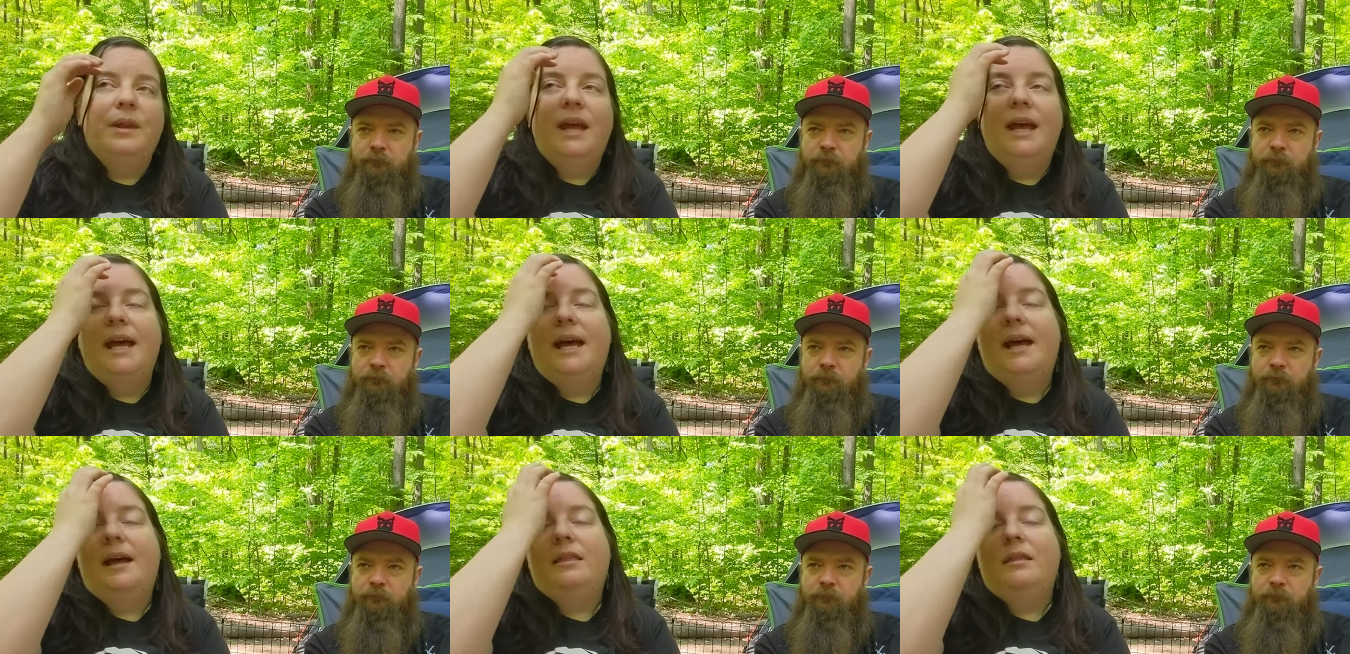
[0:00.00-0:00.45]

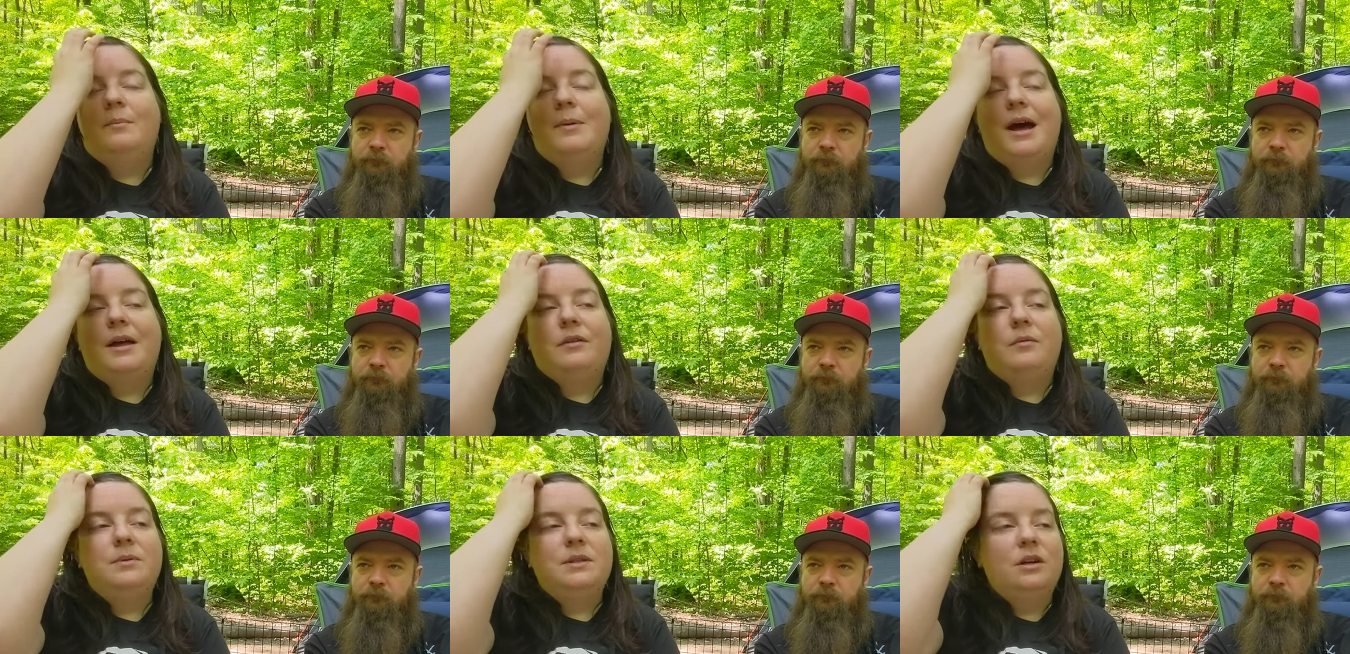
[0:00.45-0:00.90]
Speaker 1: and the
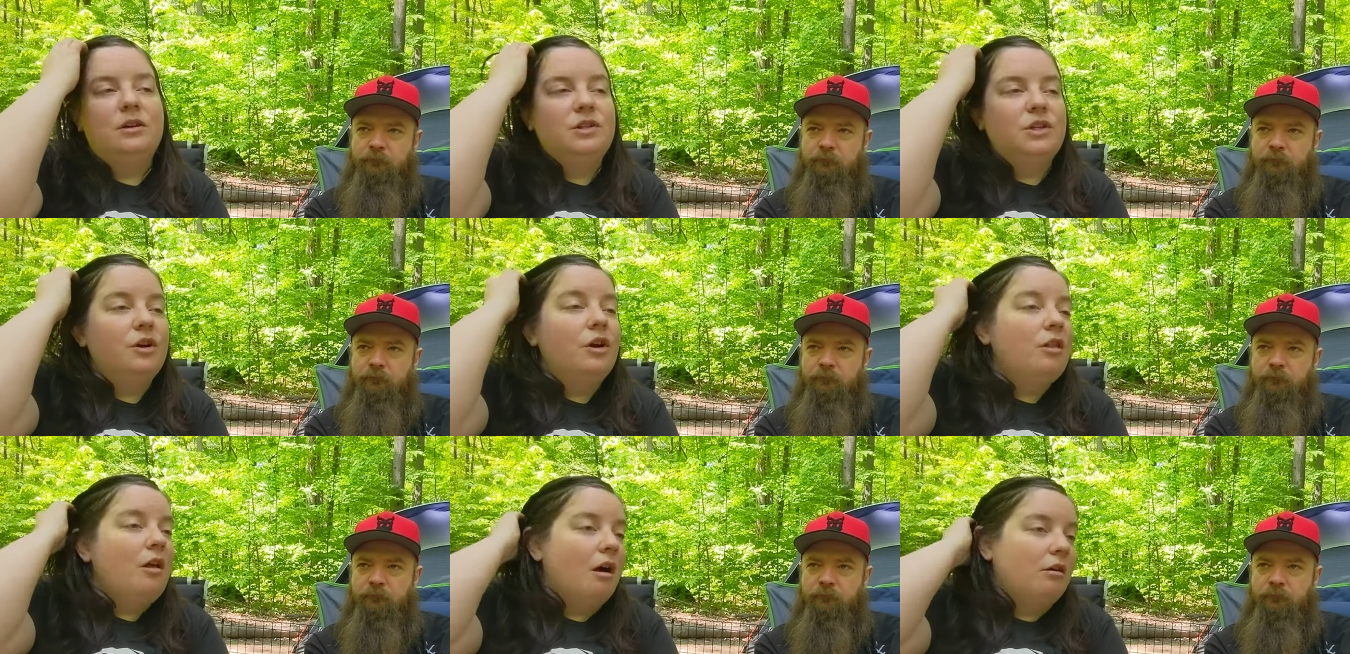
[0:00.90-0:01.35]
bathrooms near
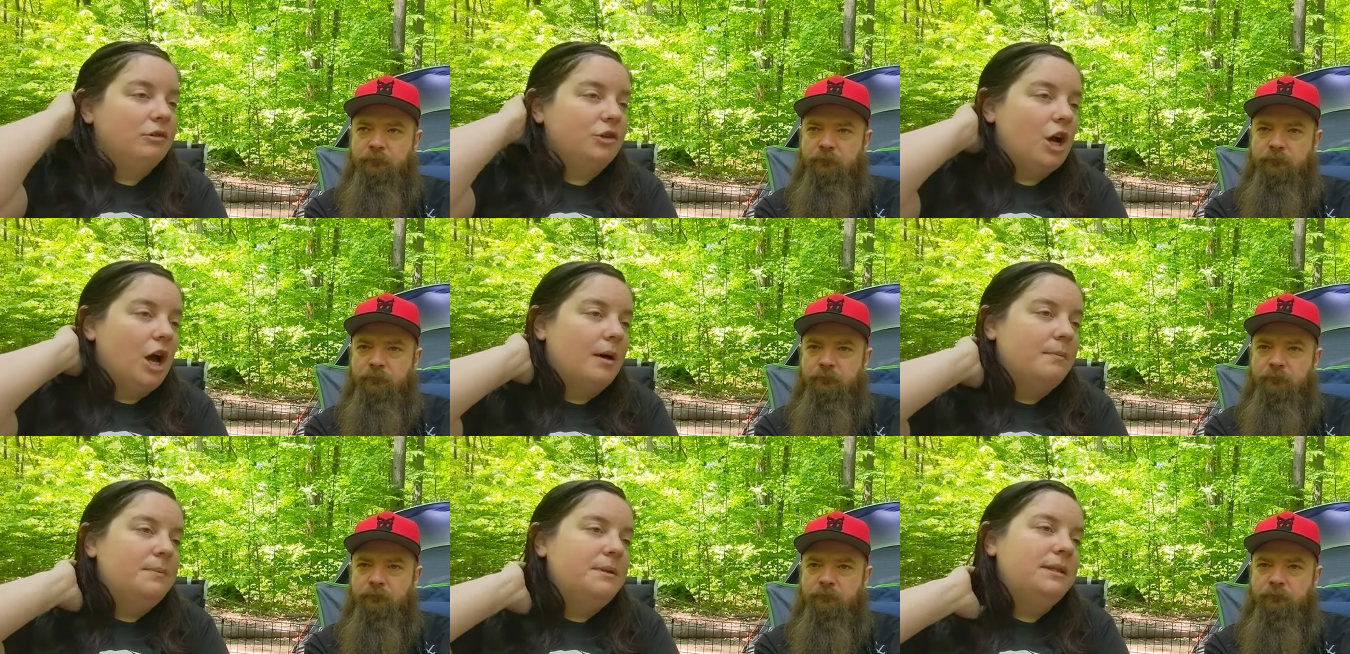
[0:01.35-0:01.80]
us are long
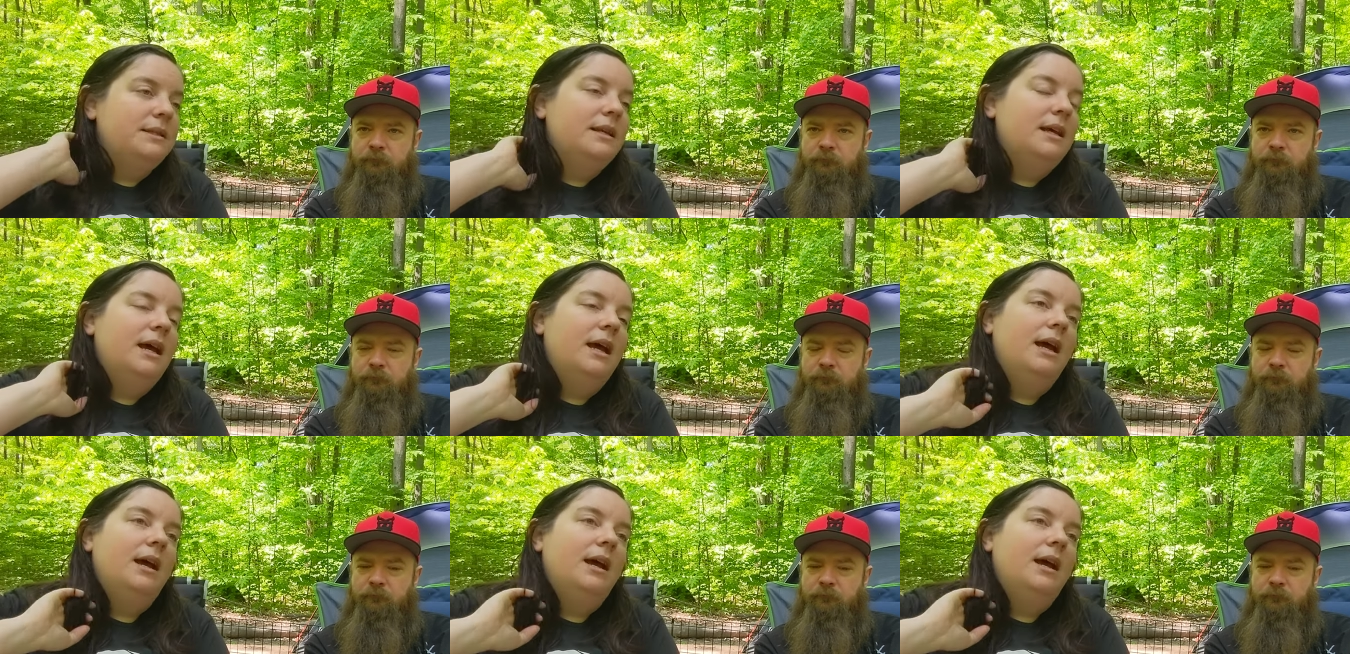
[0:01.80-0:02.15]
drops.